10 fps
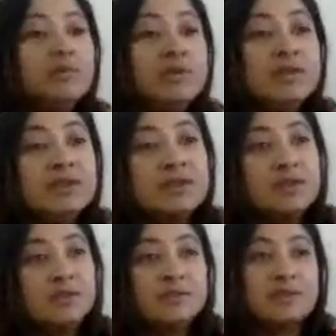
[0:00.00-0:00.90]

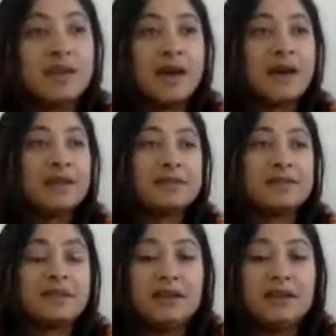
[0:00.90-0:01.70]
please use that.